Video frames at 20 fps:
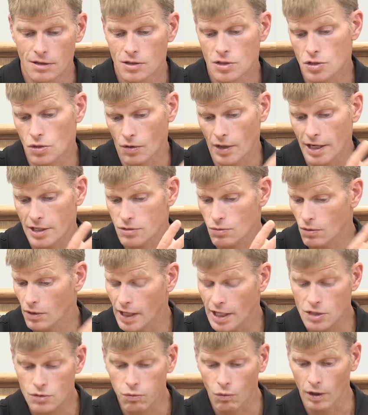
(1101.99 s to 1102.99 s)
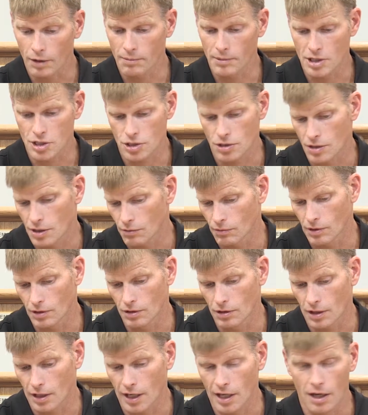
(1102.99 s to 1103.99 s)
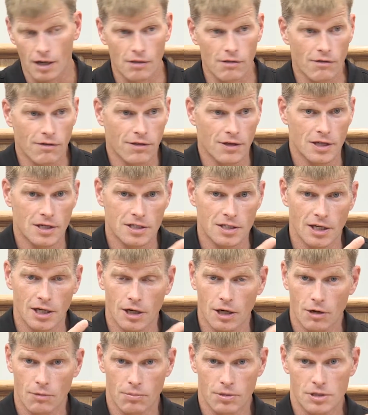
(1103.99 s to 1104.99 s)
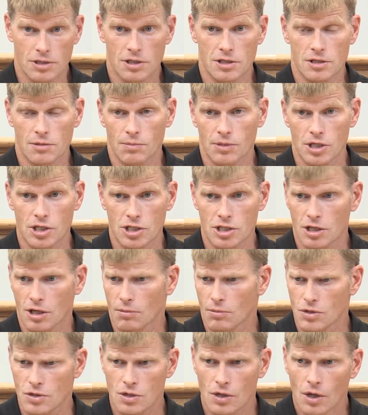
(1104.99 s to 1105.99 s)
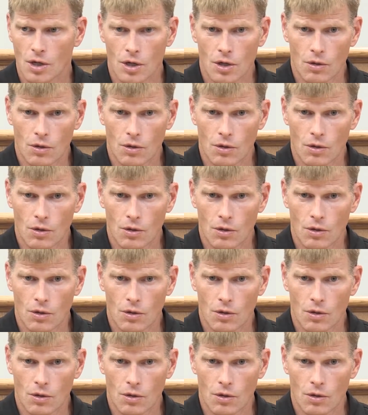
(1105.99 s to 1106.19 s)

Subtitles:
So that's one measure that we look at. Other things like our participation numbers.